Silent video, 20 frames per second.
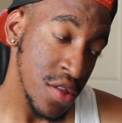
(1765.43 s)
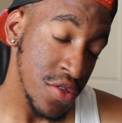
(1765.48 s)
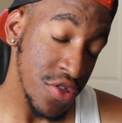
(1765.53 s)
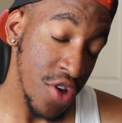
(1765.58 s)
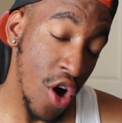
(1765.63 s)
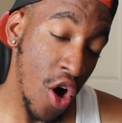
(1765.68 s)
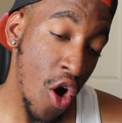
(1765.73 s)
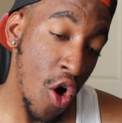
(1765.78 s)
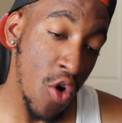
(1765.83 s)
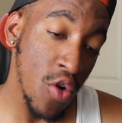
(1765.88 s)

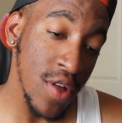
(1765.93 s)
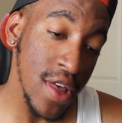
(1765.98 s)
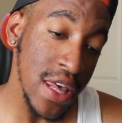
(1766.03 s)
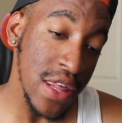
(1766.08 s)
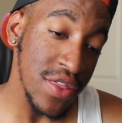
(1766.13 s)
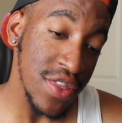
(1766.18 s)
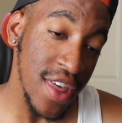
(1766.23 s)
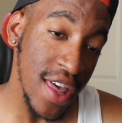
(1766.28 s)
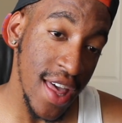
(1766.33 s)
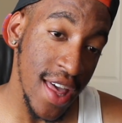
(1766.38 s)
the
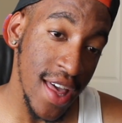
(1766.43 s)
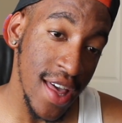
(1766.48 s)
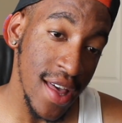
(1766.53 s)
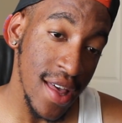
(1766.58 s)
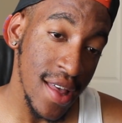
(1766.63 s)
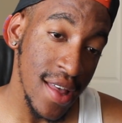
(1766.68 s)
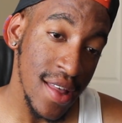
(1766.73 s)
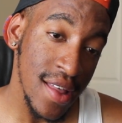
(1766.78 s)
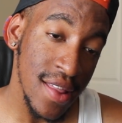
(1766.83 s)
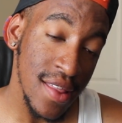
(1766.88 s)
only
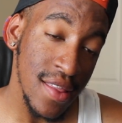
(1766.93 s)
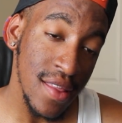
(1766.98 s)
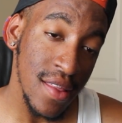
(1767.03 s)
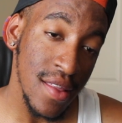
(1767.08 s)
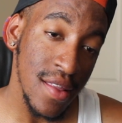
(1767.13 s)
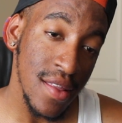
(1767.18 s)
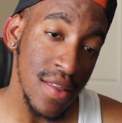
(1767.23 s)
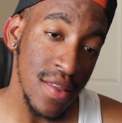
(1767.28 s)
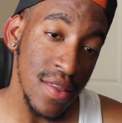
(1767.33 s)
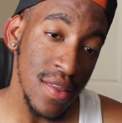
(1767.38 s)
thing
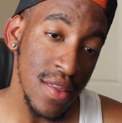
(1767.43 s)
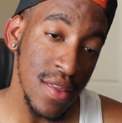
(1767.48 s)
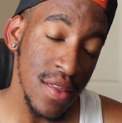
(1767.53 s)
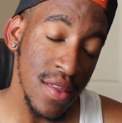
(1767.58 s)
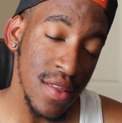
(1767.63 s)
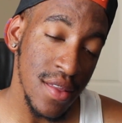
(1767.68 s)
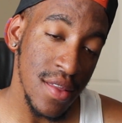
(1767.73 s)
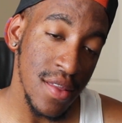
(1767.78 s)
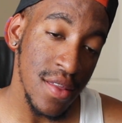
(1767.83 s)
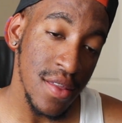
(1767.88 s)

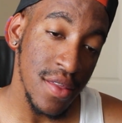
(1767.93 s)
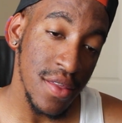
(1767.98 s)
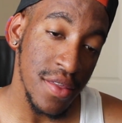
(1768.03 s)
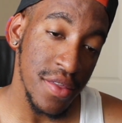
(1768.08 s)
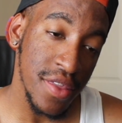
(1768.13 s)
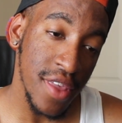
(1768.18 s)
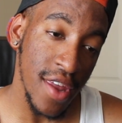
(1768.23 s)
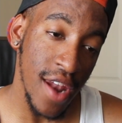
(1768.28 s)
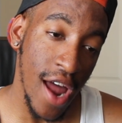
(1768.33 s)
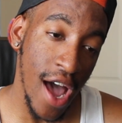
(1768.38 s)

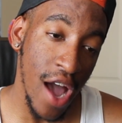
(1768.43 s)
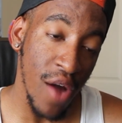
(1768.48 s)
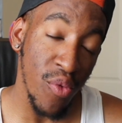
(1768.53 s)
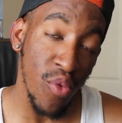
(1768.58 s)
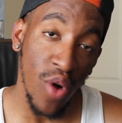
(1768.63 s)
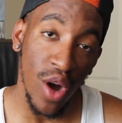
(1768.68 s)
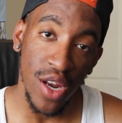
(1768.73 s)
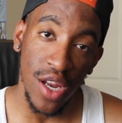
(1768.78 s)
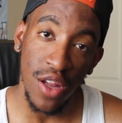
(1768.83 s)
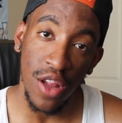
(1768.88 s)
that I
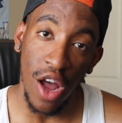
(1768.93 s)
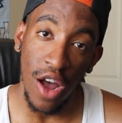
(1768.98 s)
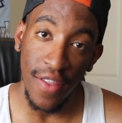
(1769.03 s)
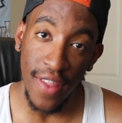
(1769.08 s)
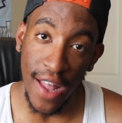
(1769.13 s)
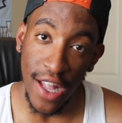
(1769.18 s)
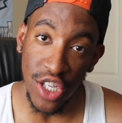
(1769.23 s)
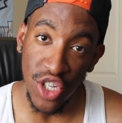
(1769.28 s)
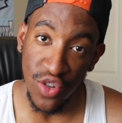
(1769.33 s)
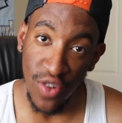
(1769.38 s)
wanted
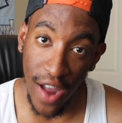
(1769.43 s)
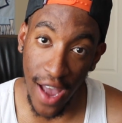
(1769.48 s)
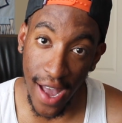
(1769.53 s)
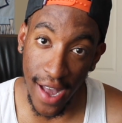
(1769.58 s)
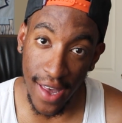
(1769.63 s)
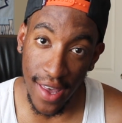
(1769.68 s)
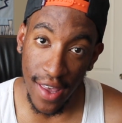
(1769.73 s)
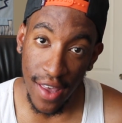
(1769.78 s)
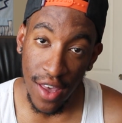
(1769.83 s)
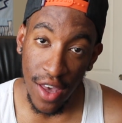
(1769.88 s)
on that
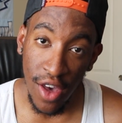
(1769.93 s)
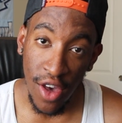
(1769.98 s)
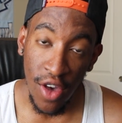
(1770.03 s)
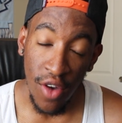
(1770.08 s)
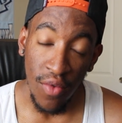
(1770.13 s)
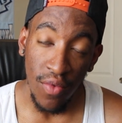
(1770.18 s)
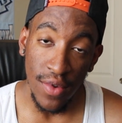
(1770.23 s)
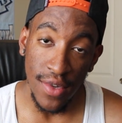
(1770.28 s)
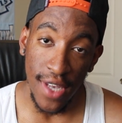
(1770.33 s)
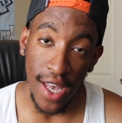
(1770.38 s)
track
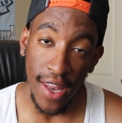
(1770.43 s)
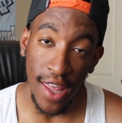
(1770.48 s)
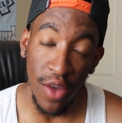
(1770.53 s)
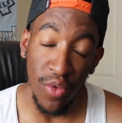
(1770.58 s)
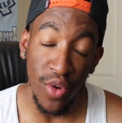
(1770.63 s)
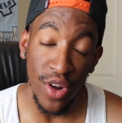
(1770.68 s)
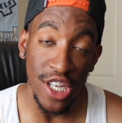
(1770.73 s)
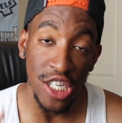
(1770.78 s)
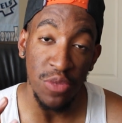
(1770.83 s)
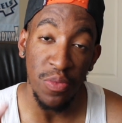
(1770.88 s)
was that he
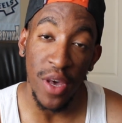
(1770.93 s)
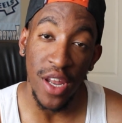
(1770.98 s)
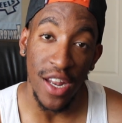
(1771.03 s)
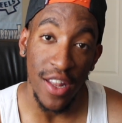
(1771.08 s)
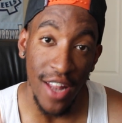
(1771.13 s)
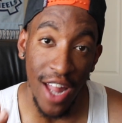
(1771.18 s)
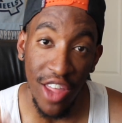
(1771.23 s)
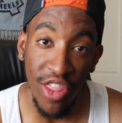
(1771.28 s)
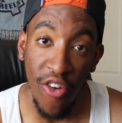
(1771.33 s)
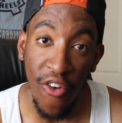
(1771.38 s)
would have spit
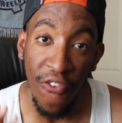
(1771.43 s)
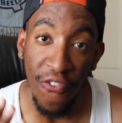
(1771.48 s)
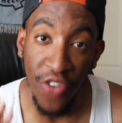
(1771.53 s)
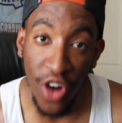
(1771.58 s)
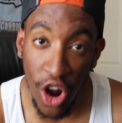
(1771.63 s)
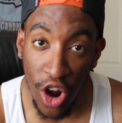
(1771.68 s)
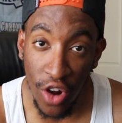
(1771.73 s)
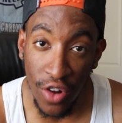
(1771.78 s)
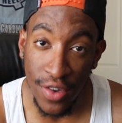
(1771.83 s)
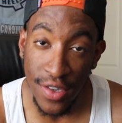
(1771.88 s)
another
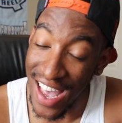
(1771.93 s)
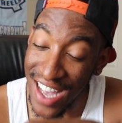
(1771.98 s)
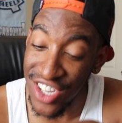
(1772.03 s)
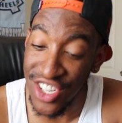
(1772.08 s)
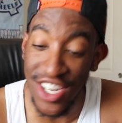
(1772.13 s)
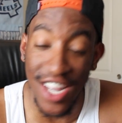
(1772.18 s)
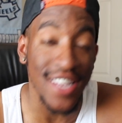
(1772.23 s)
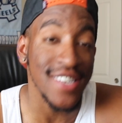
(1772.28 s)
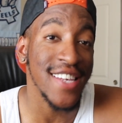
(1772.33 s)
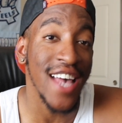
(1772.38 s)
verse. That
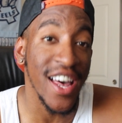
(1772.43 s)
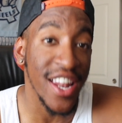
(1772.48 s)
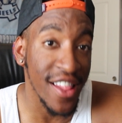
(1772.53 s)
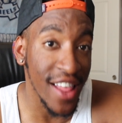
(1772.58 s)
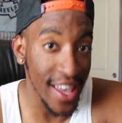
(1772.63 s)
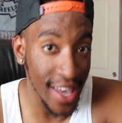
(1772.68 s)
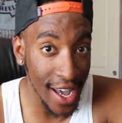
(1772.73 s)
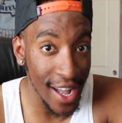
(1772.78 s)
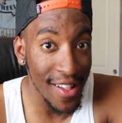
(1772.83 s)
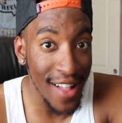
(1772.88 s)
shit sounded
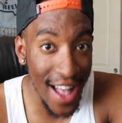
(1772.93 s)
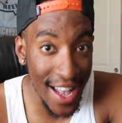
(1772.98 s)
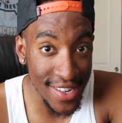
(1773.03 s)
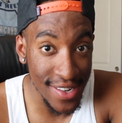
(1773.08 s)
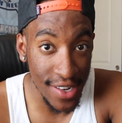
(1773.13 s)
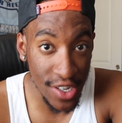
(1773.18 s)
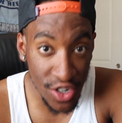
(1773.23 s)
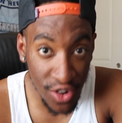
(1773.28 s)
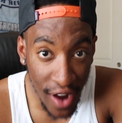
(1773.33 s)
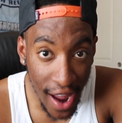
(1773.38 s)
like a
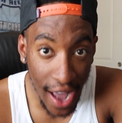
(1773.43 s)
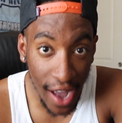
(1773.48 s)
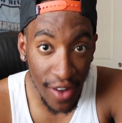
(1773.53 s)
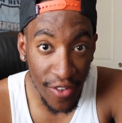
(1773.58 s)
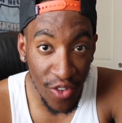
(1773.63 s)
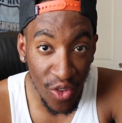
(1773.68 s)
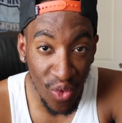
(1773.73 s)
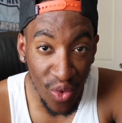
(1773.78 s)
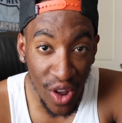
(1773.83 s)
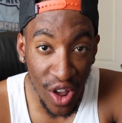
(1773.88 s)
classic
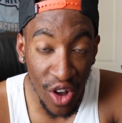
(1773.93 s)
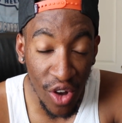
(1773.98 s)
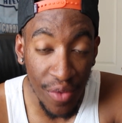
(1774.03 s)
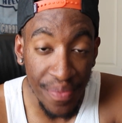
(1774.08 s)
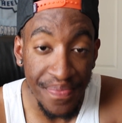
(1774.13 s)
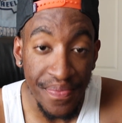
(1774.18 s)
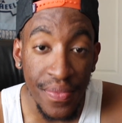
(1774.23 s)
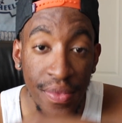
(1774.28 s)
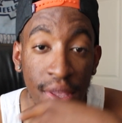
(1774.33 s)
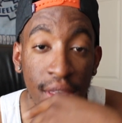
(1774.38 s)
track, for
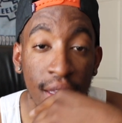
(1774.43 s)
real.